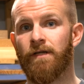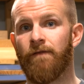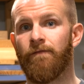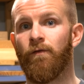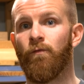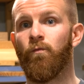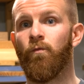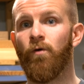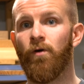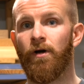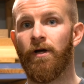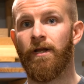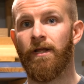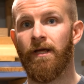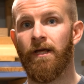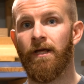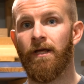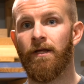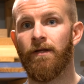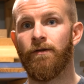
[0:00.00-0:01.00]
of the
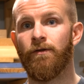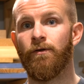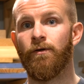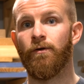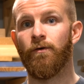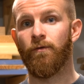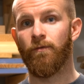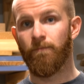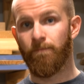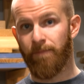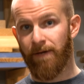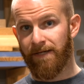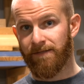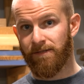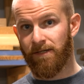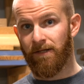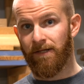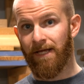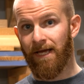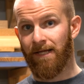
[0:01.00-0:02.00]
wood, you
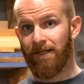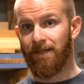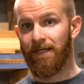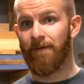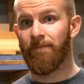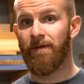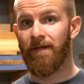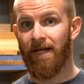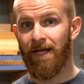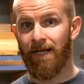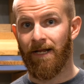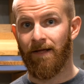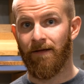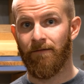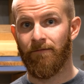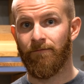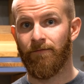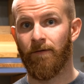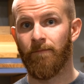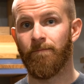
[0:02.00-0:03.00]
basically eliminate
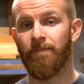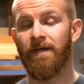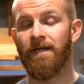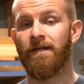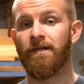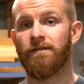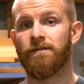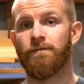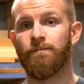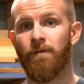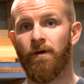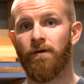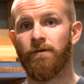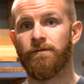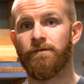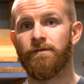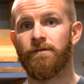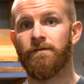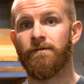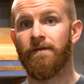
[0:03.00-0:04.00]
it from being
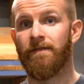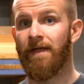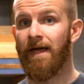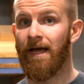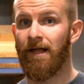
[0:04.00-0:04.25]
exposed to the